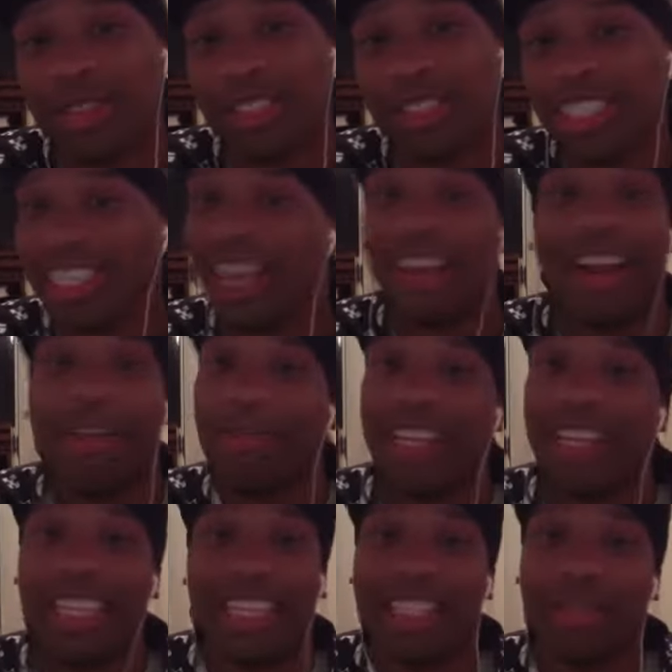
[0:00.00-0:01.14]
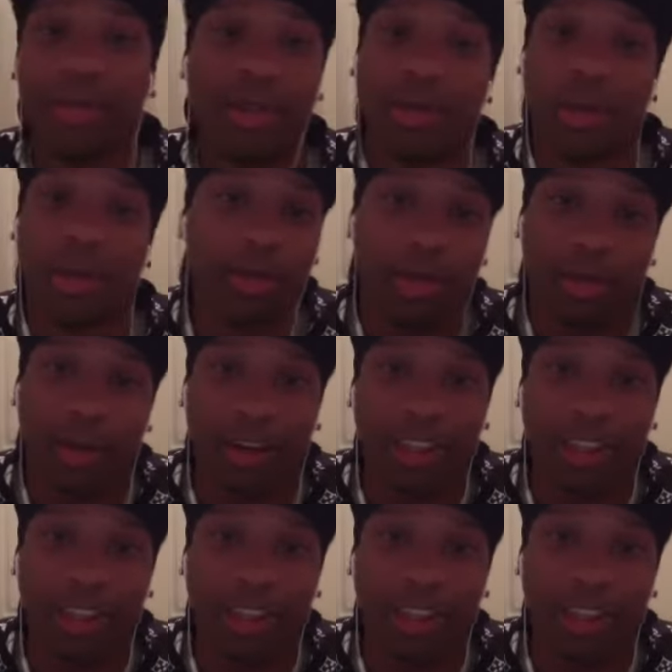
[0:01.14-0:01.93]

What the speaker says: since I feel like that's the most memorable part,